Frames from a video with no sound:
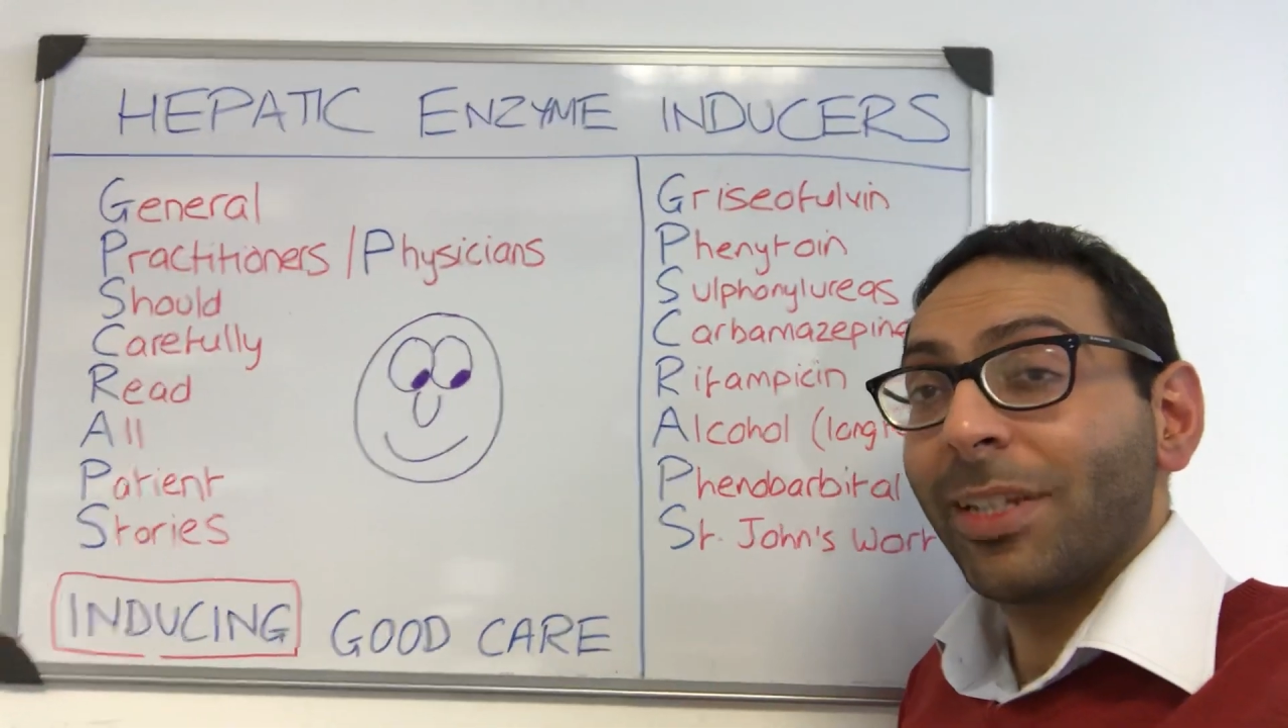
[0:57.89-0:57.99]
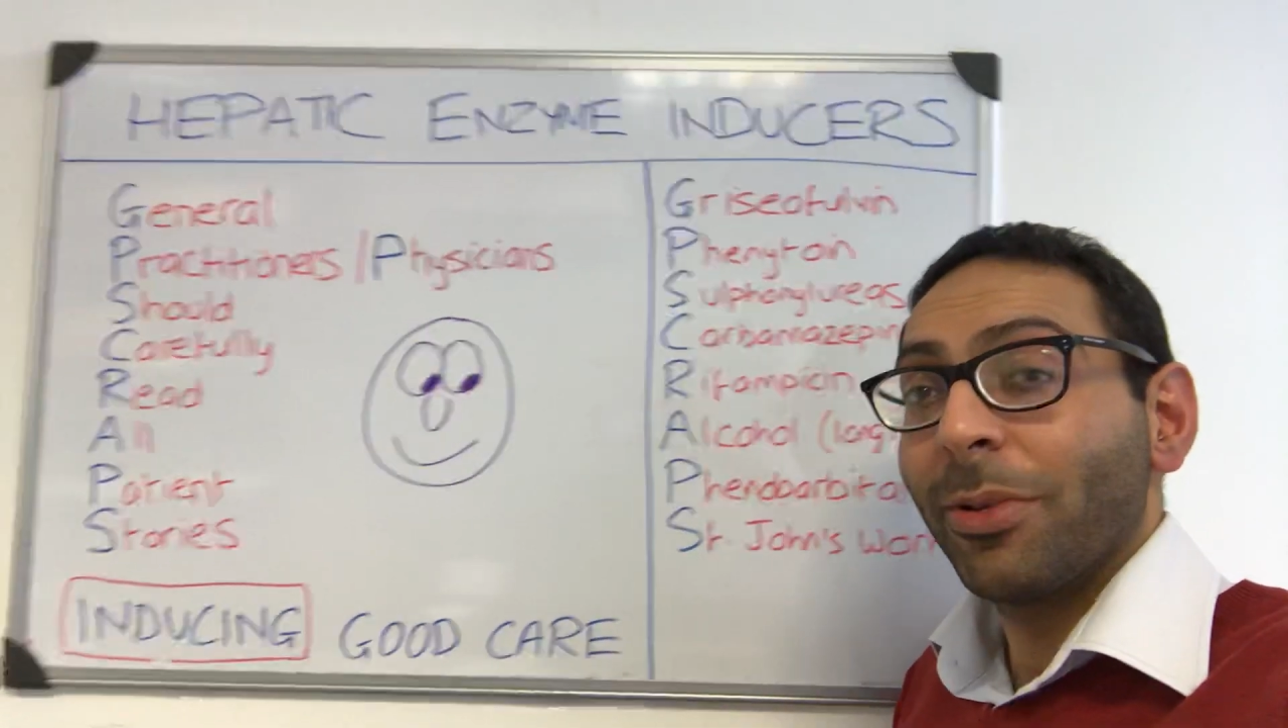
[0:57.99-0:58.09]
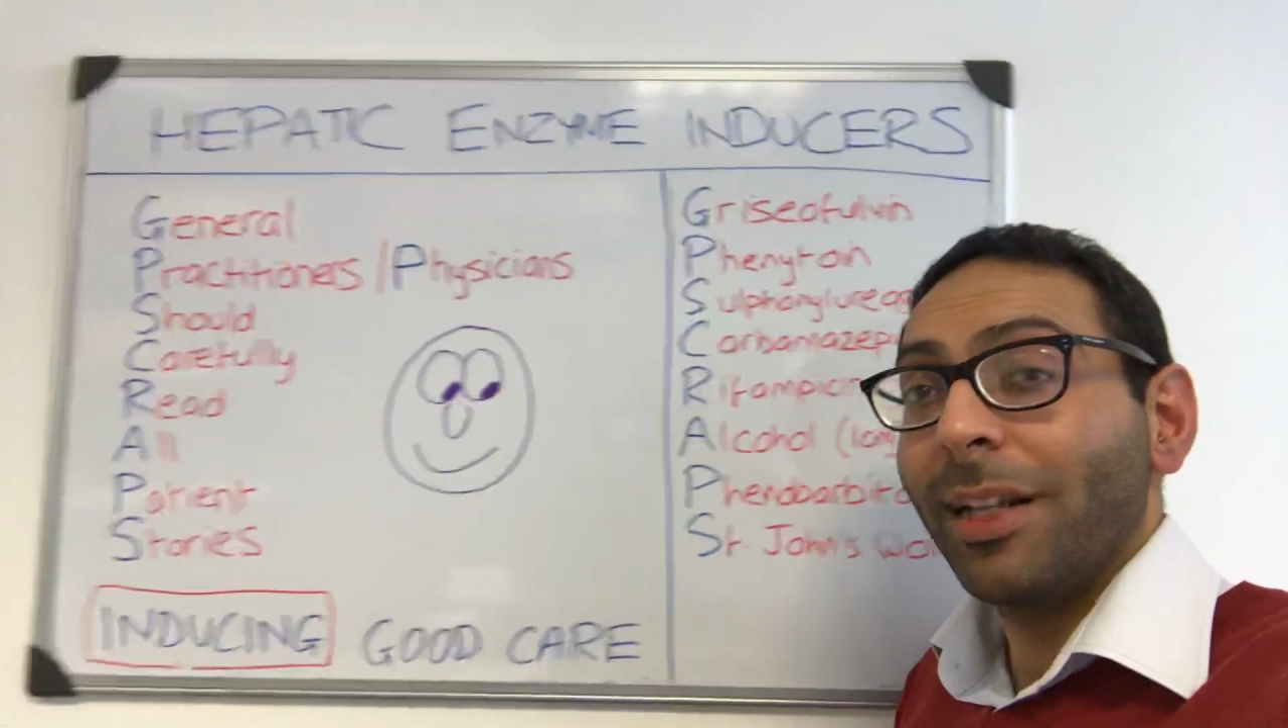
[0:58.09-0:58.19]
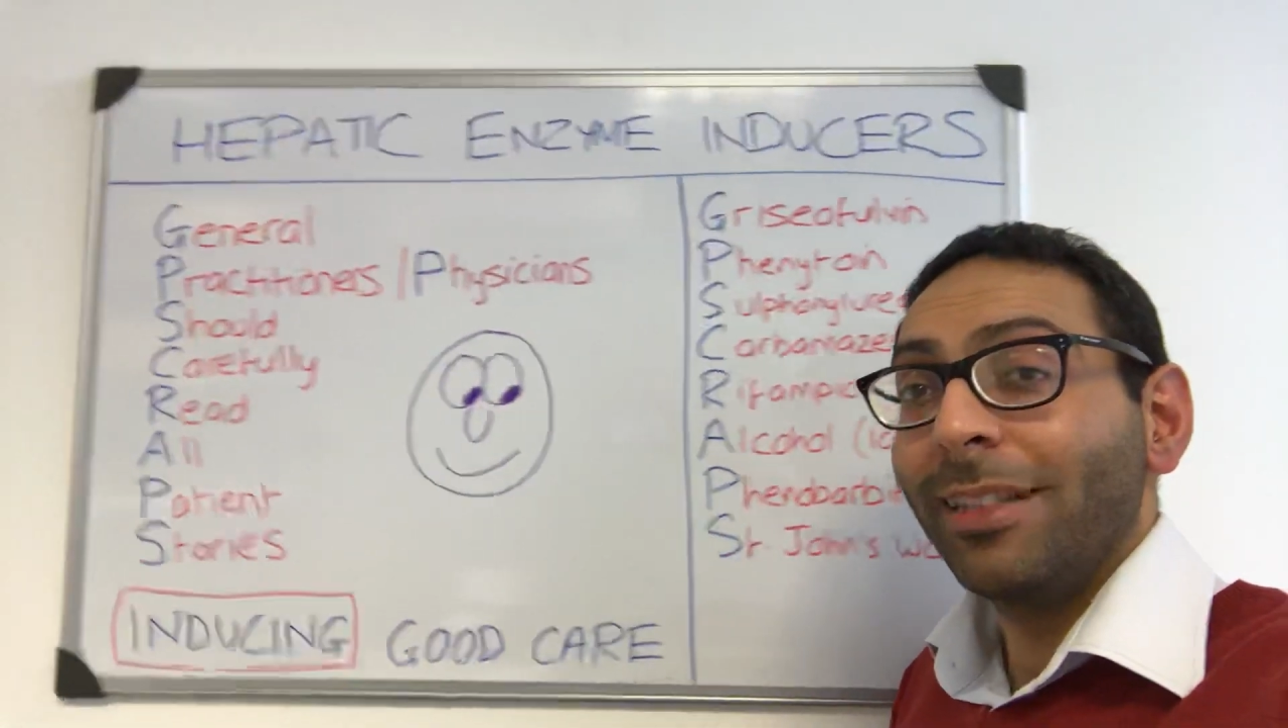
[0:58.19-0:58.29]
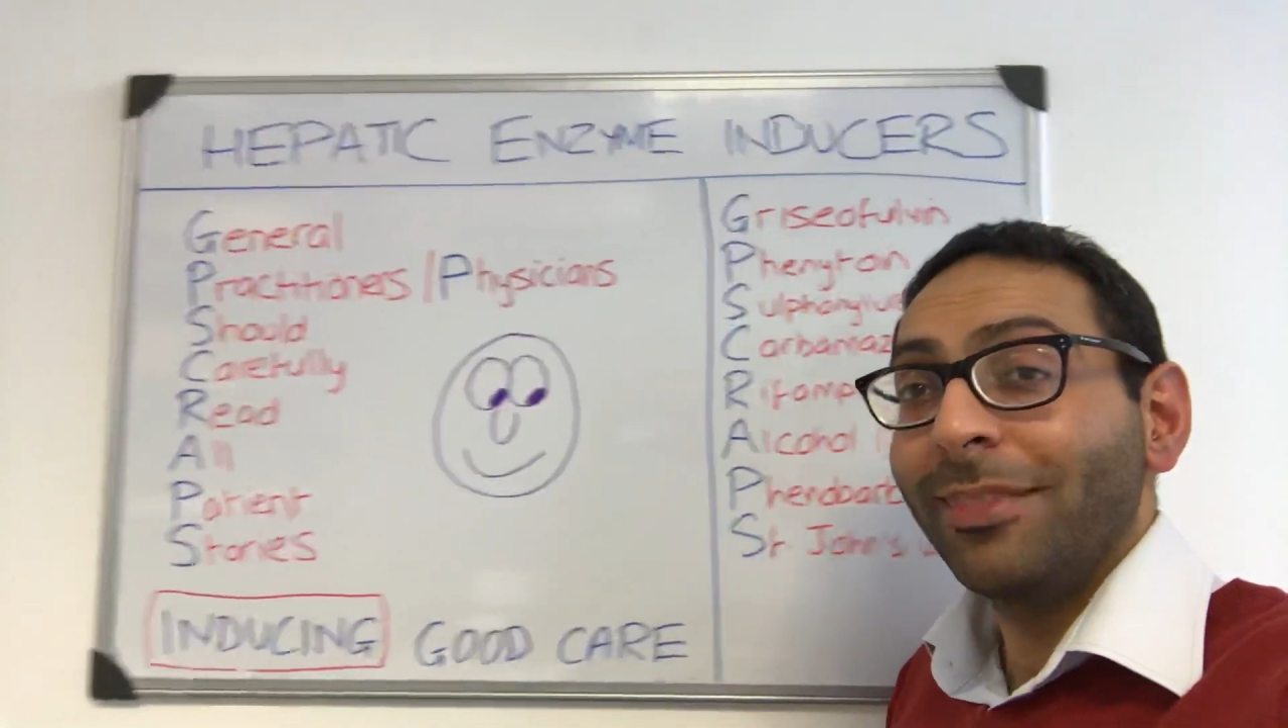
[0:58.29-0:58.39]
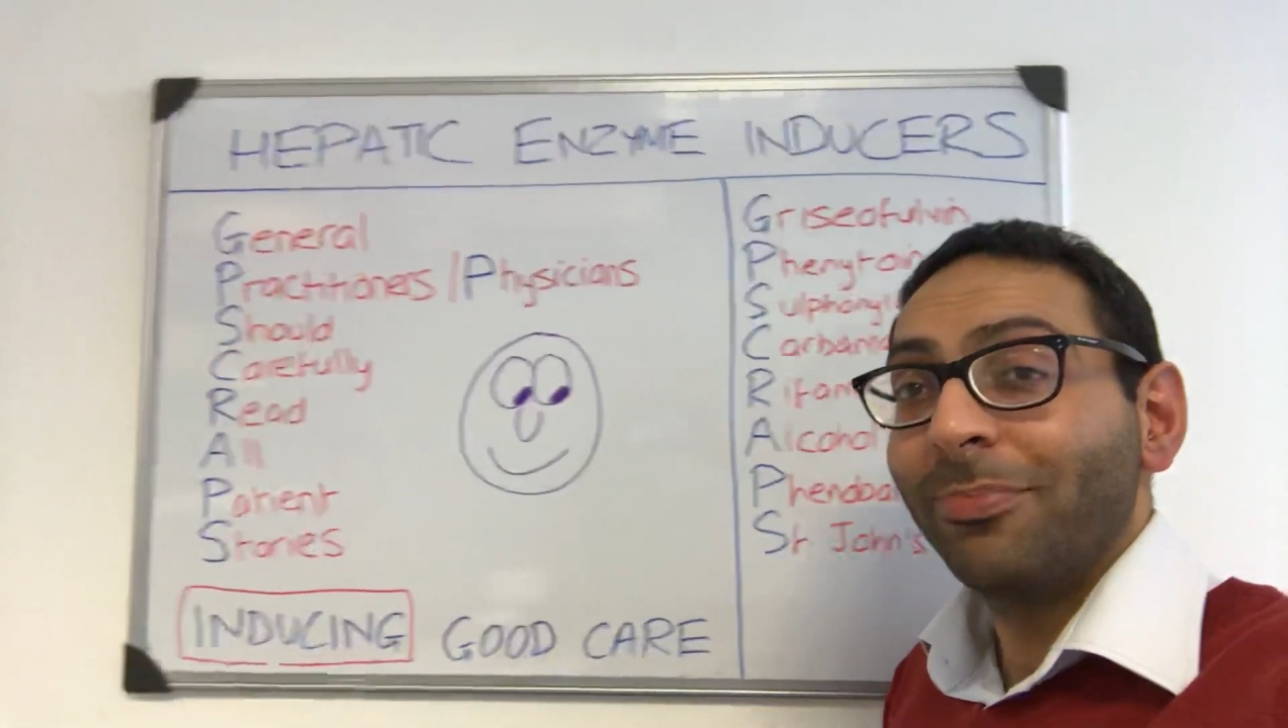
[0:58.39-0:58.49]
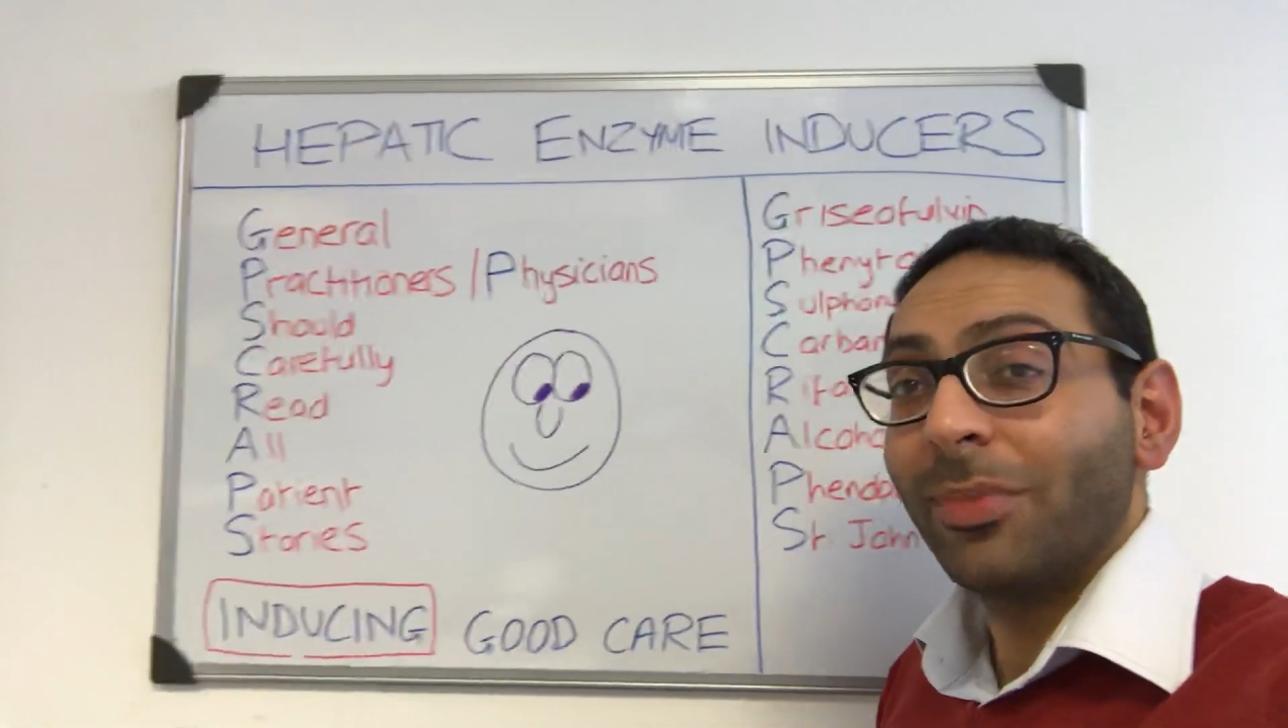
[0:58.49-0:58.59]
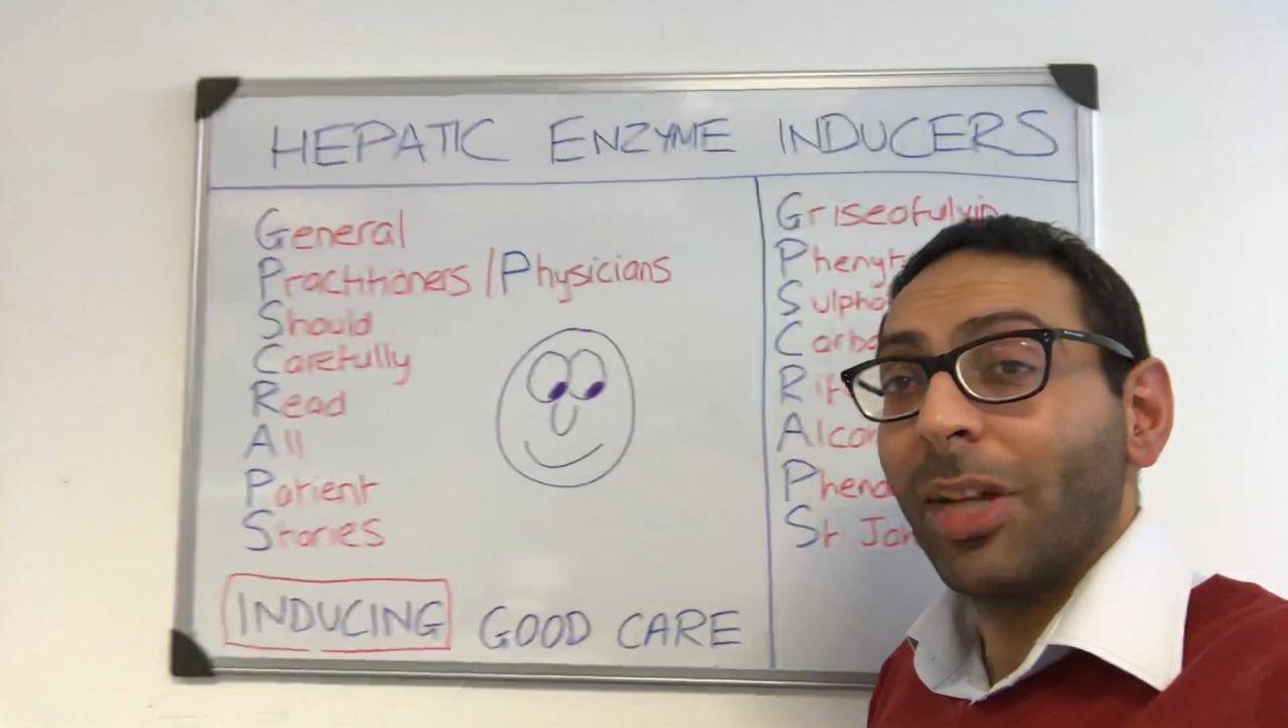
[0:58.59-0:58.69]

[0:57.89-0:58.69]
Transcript: as well.